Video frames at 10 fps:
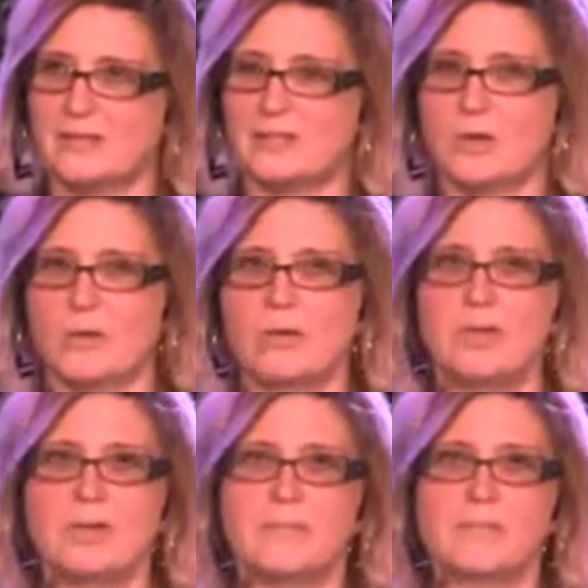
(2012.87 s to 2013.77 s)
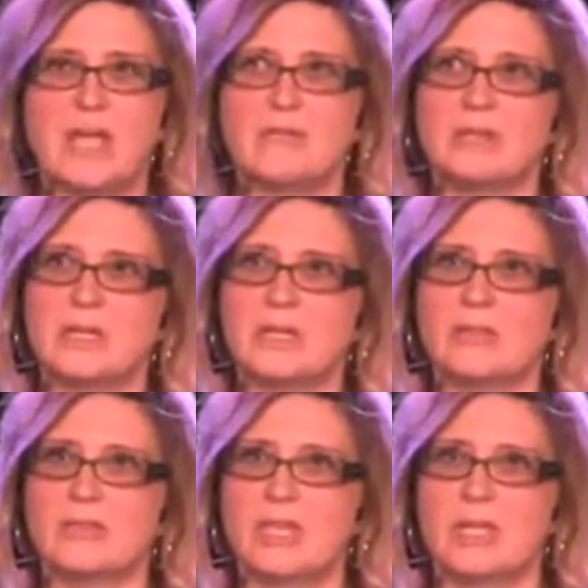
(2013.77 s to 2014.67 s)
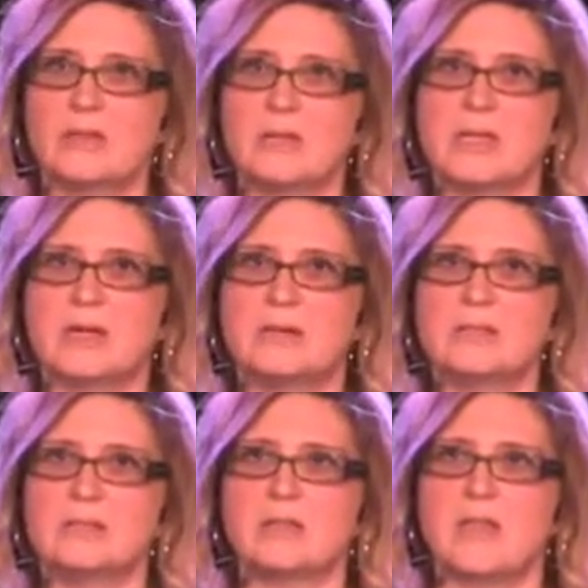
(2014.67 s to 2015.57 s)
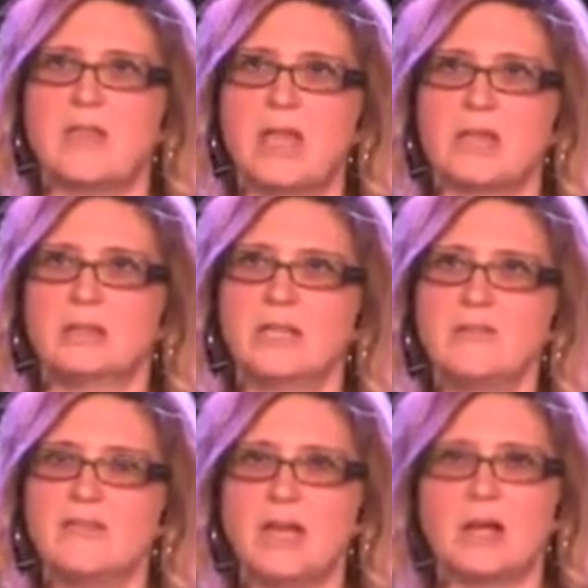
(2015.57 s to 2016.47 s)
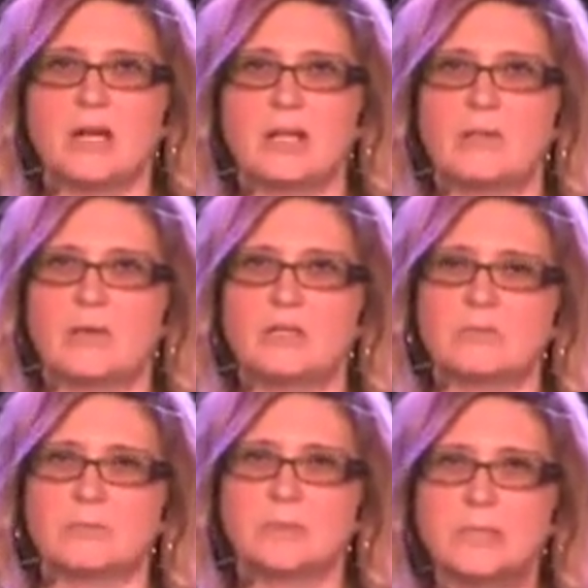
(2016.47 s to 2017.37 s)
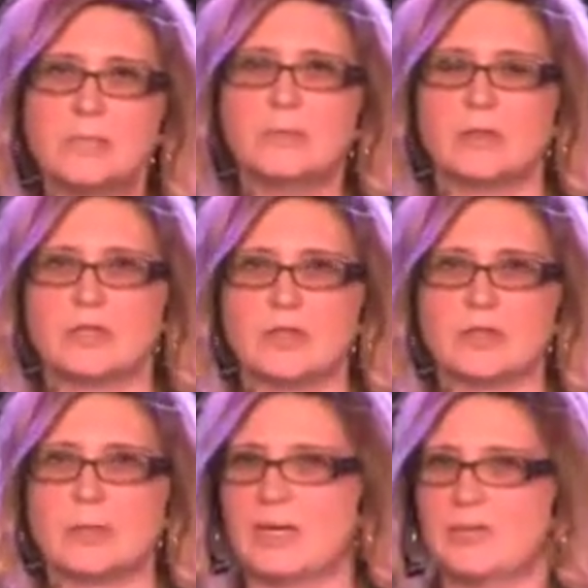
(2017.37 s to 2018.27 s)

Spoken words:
So everything, because they lived there and they wanted to really bring the culture back.